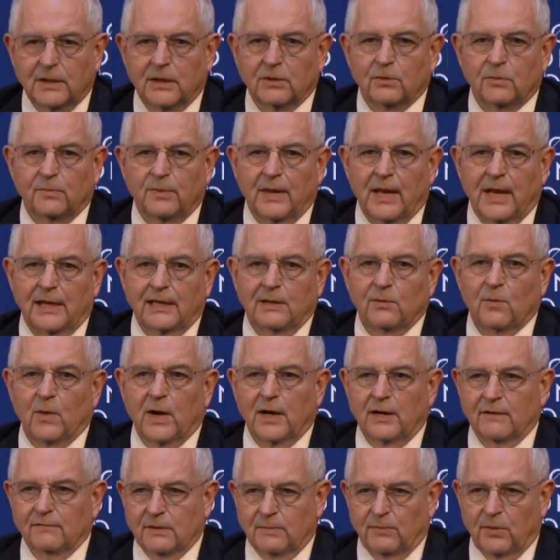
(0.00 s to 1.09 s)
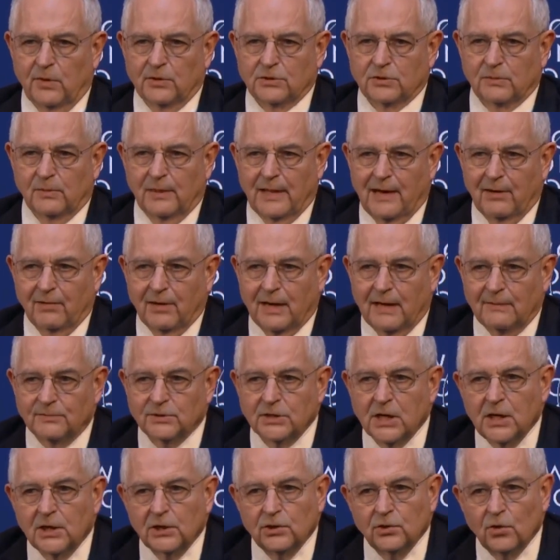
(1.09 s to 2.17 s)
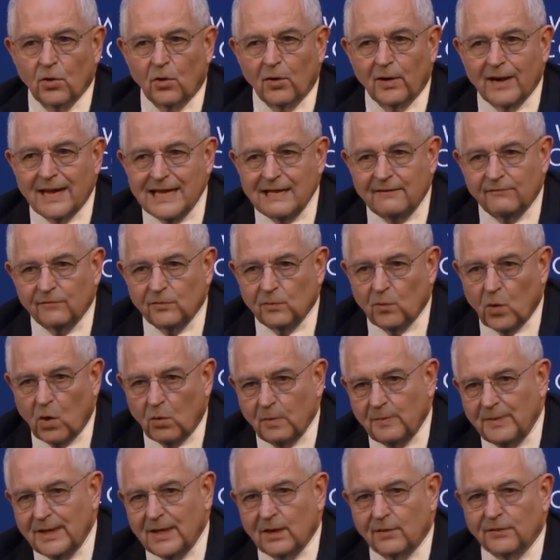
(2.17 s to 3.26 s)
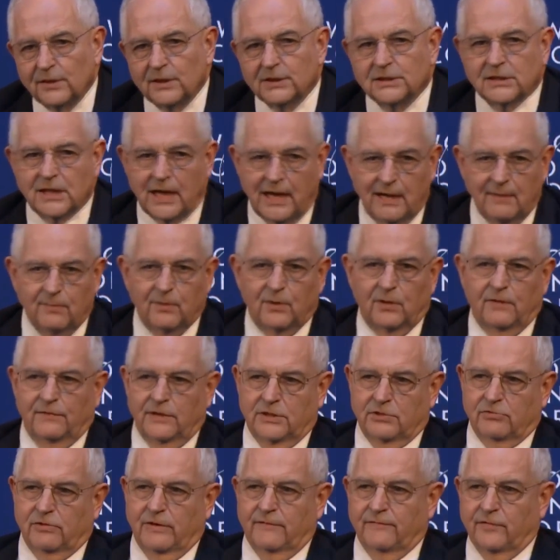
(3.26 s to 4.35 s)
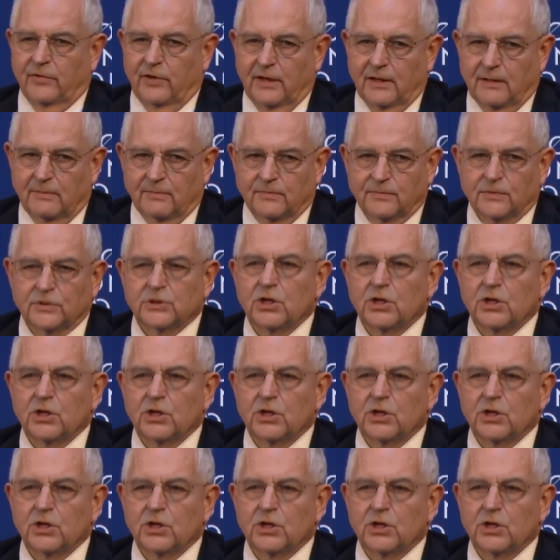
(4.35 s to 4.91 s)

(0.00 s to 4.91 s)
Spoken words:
It could be any one of the possible outcomes, nor even what will be on the table of this referendum.